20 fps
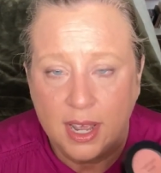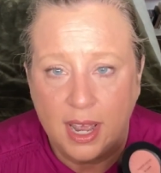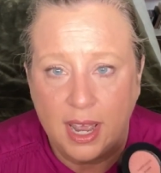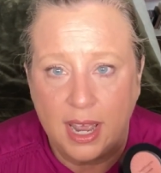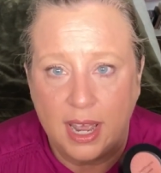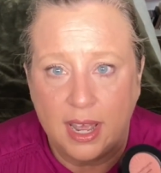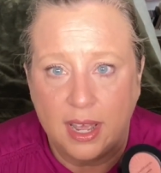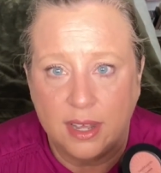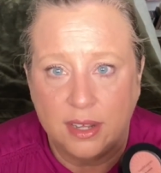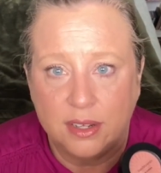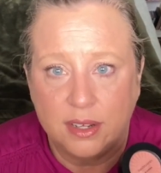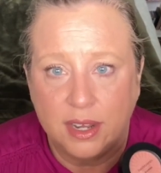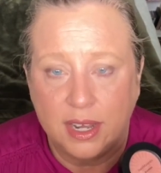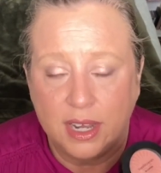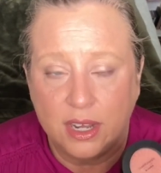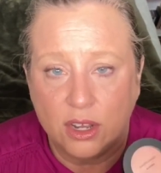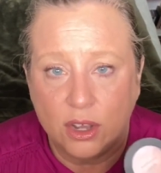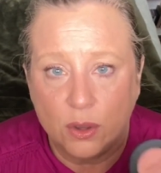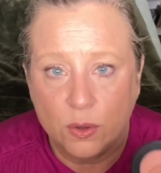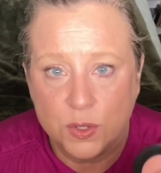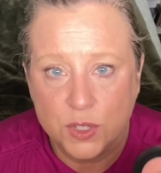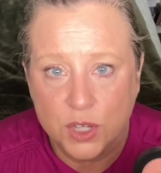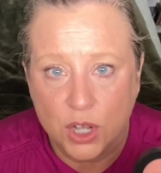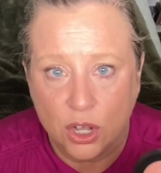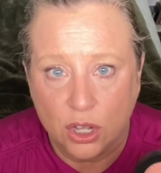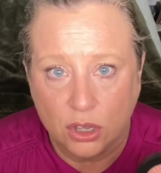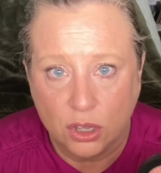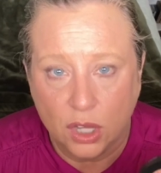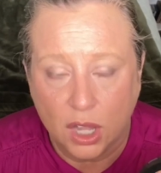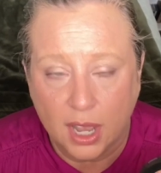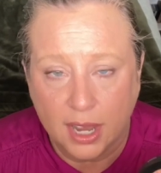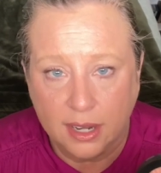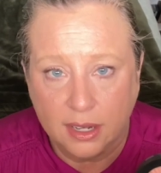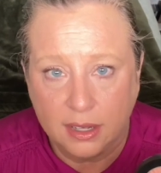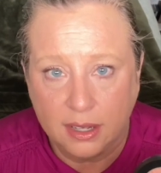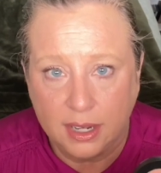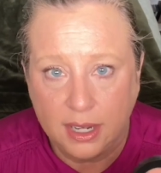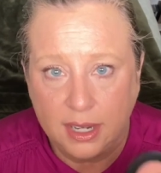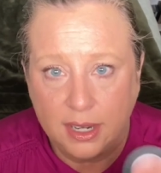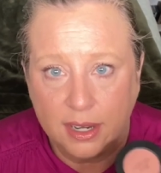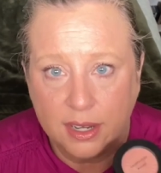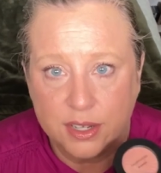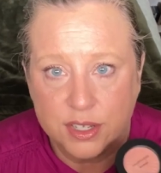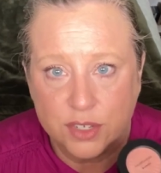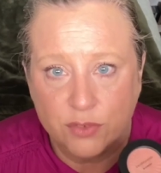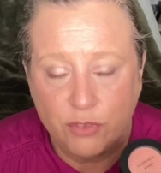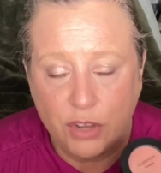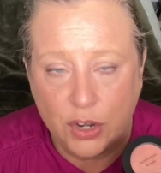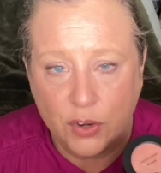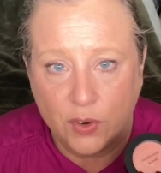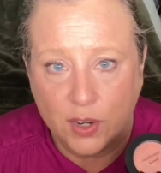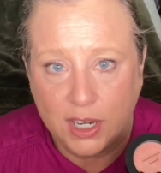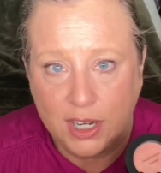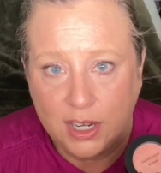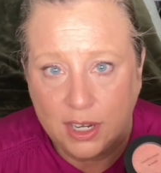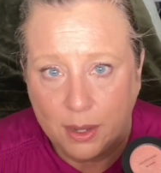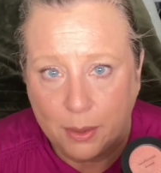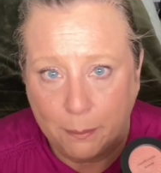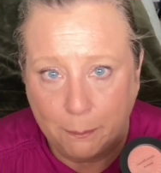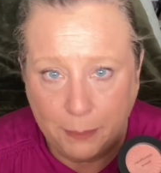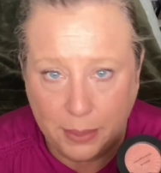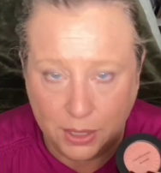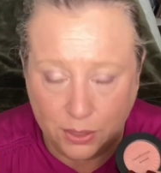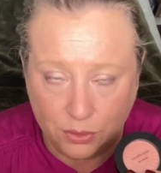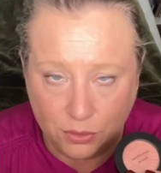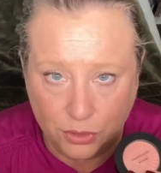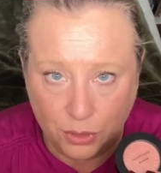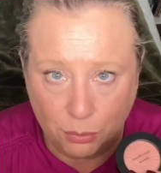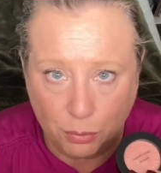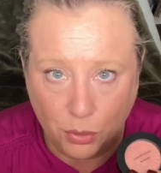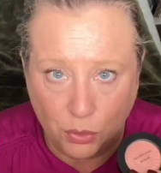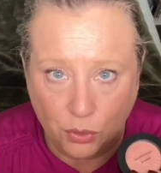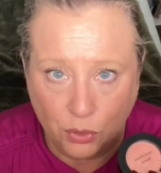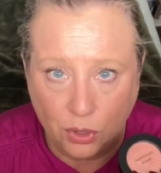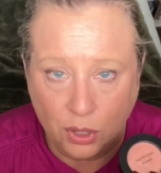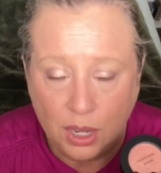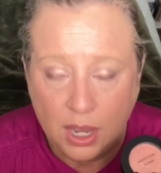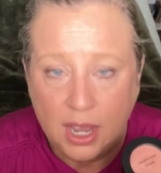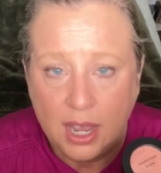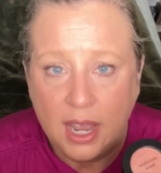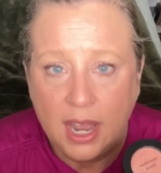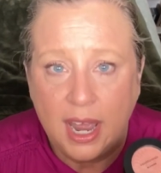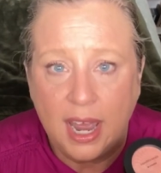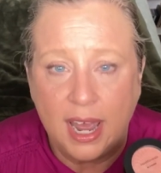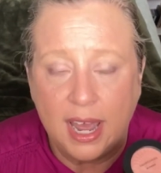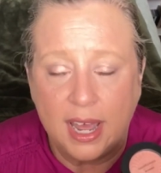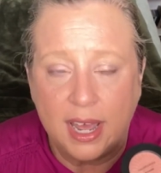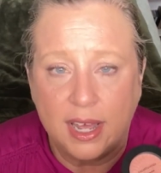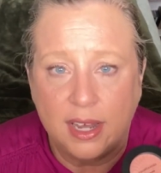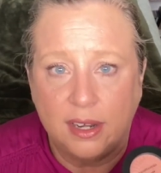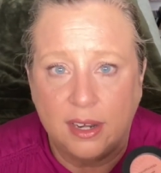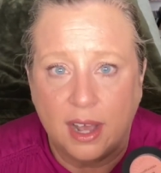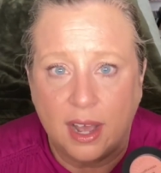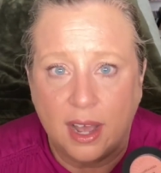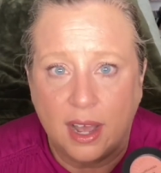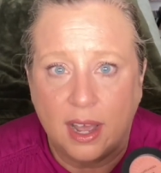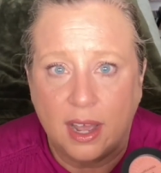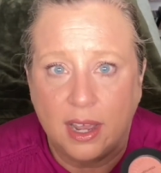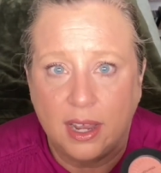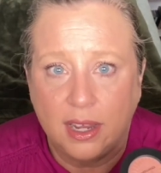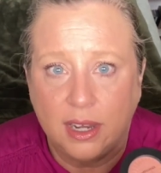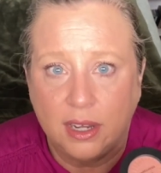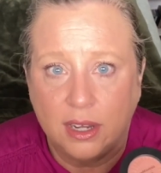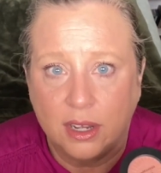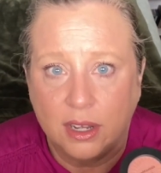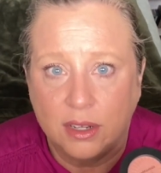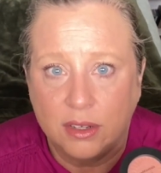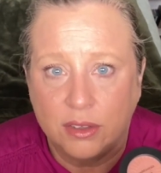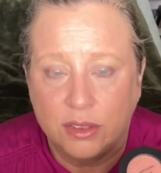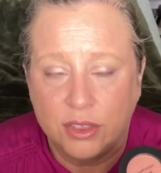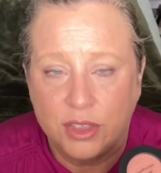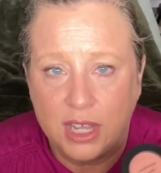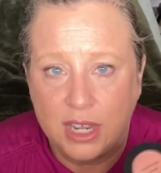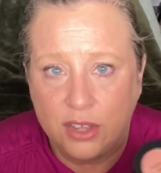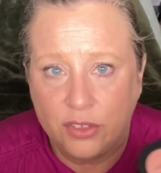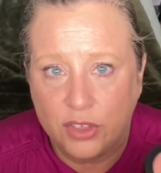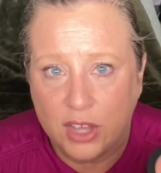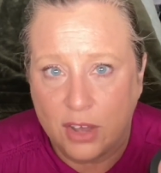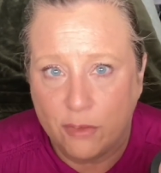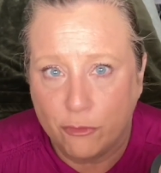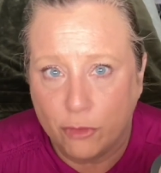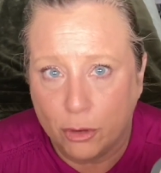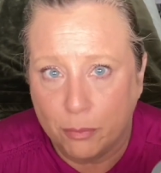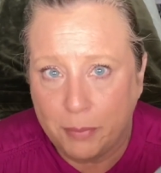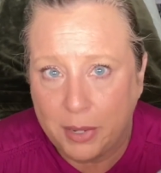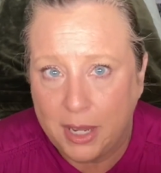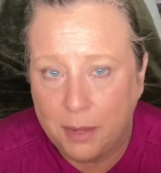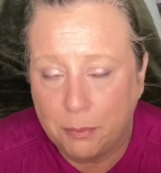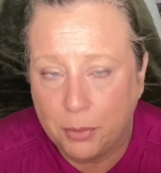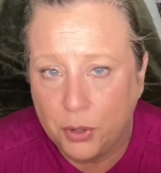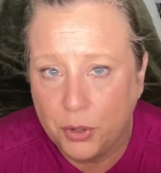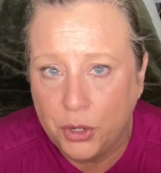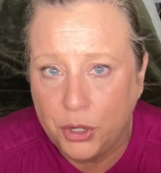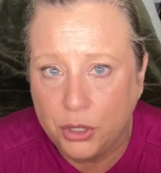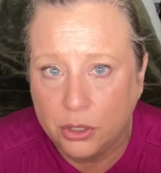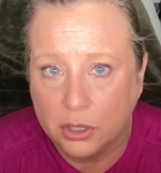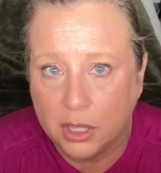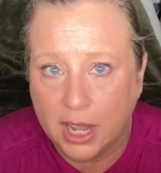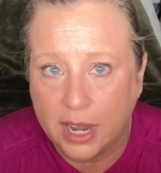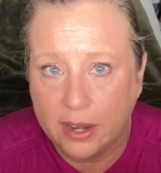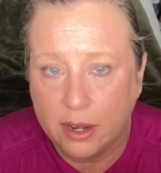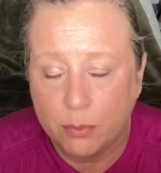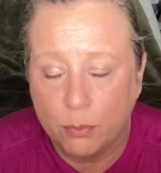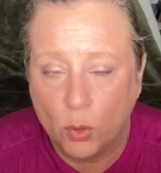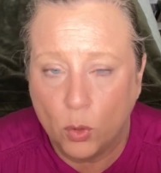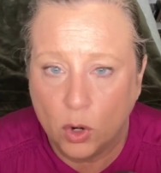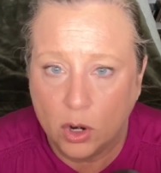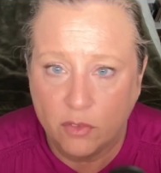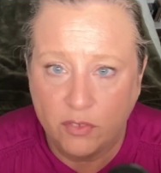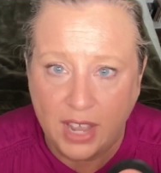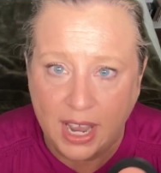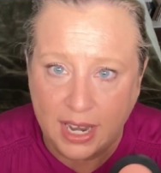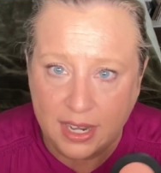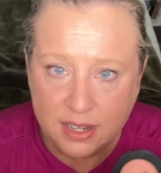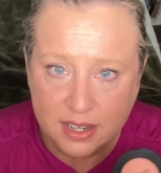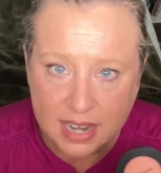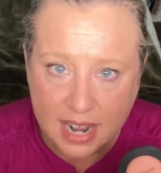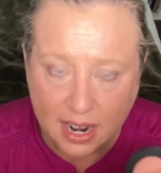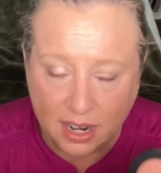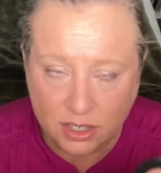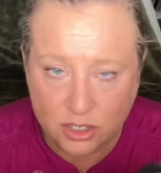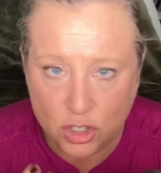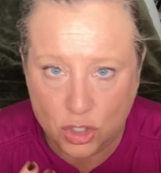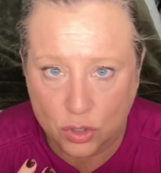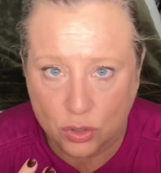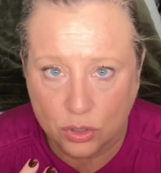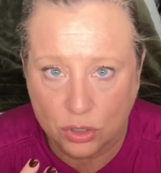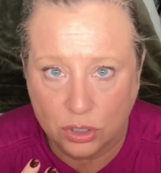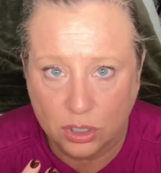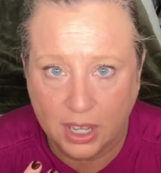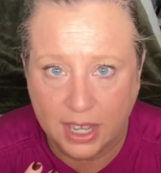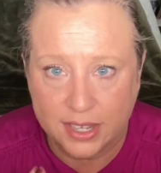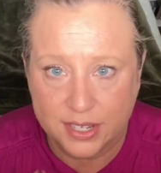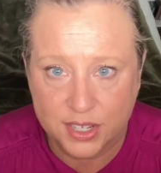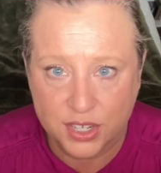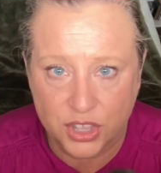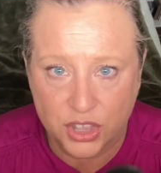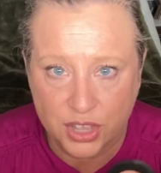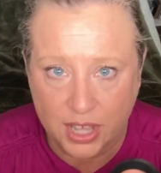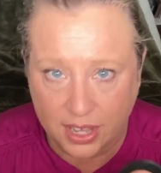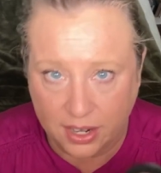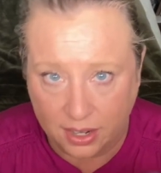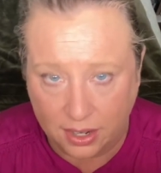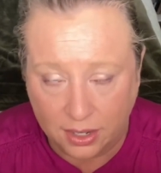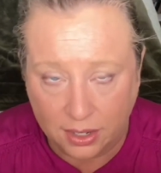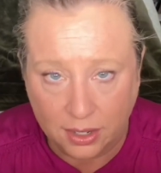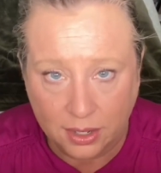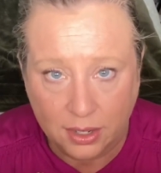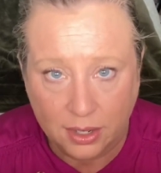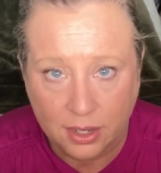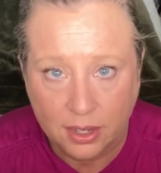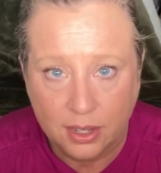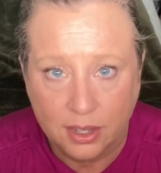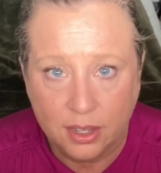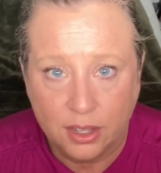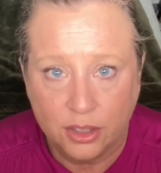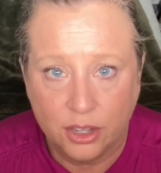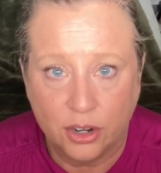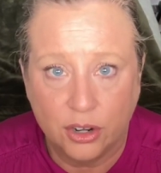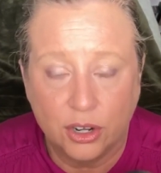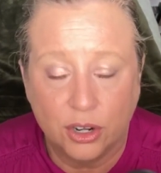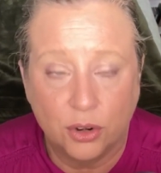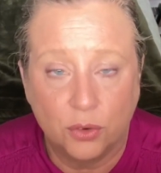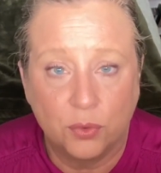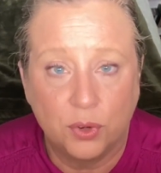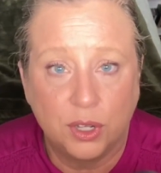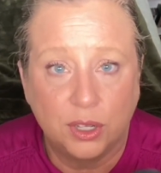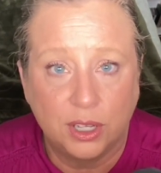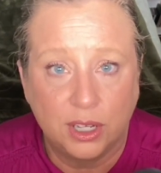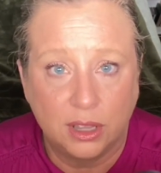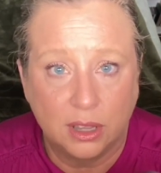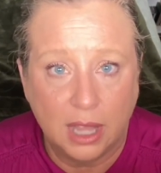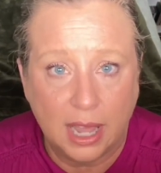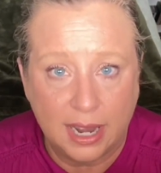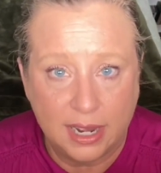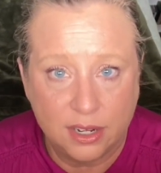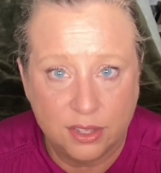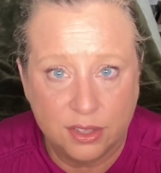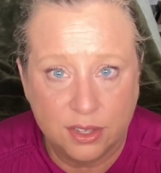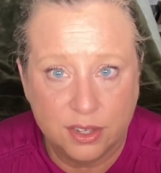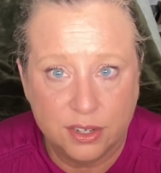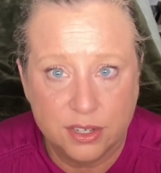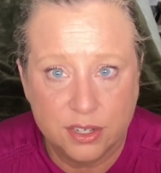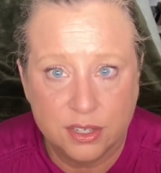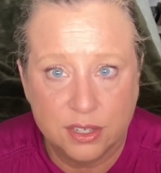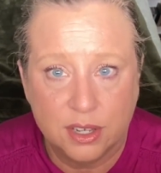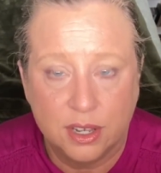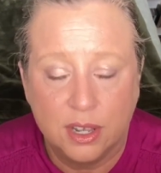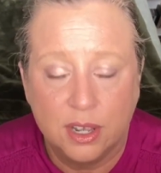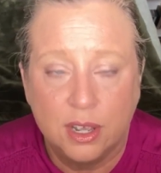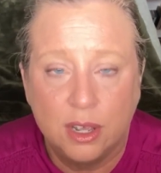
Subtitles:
and it goes on lightly. It's very buildable, and I think that for people who like more of a natural aesthetic, they're going to really like this.